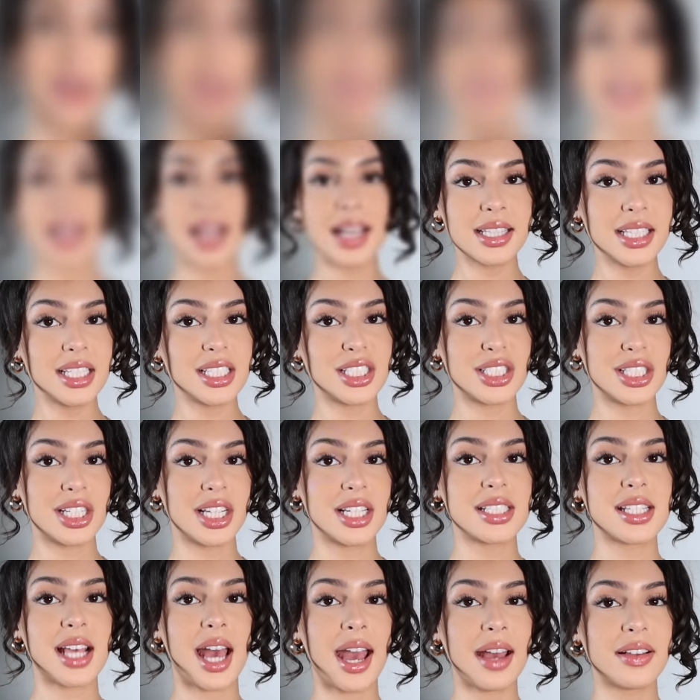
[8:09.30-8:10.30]
Next I got these
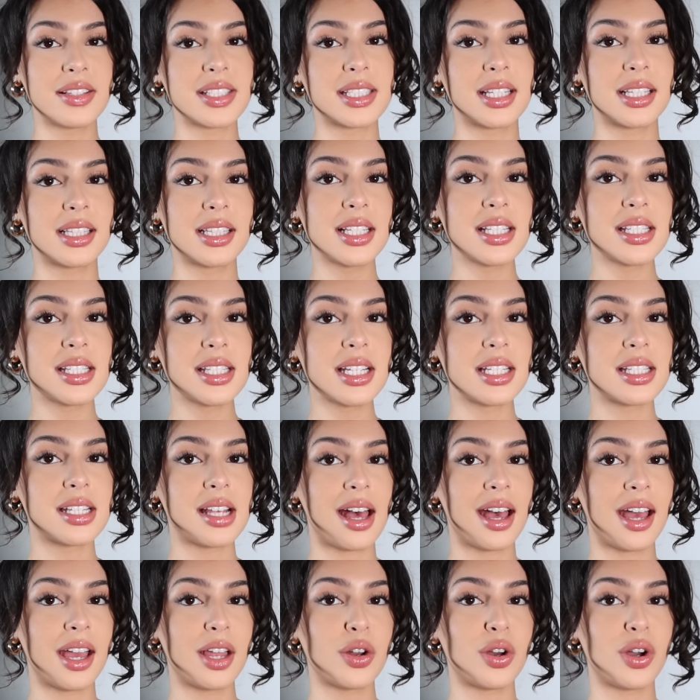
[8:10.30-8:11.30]
jeans. I seen this
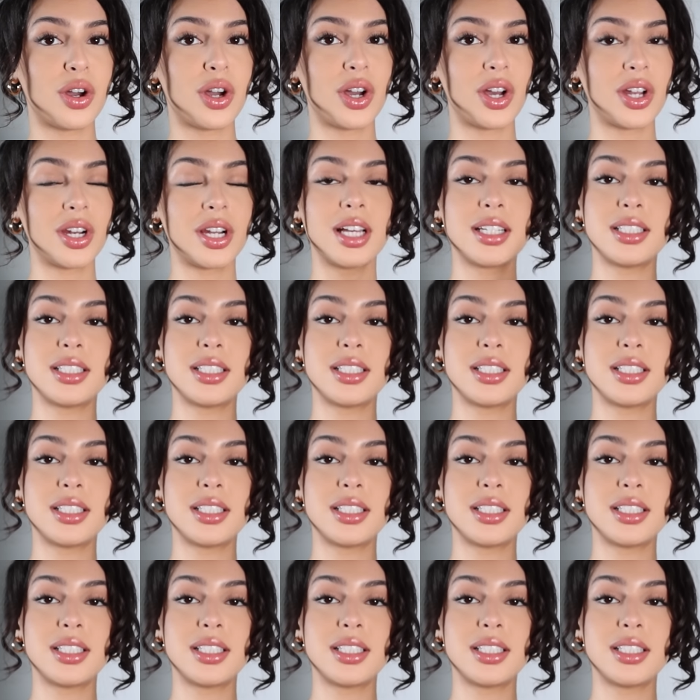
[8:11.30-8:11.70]
design on